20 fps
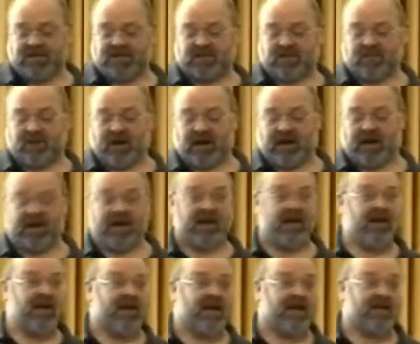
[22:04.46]
by
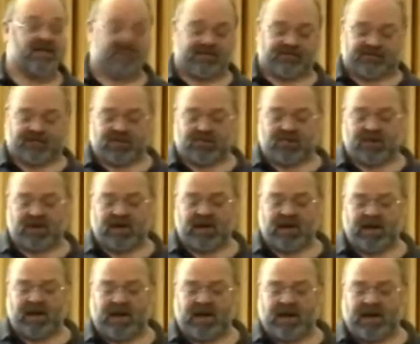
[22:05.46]

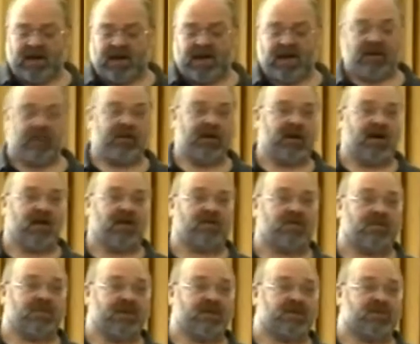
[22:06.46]
SFTP, and we load
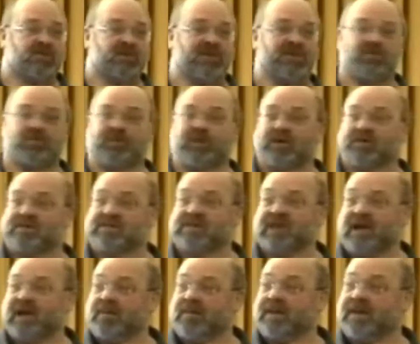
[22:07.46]
them into a special purpose
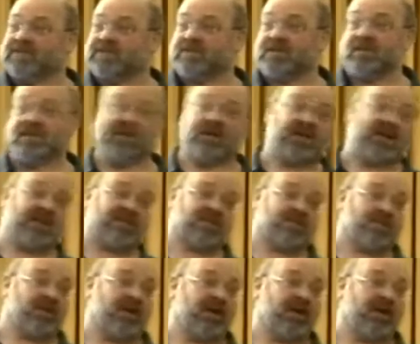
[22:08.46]
database so that a customer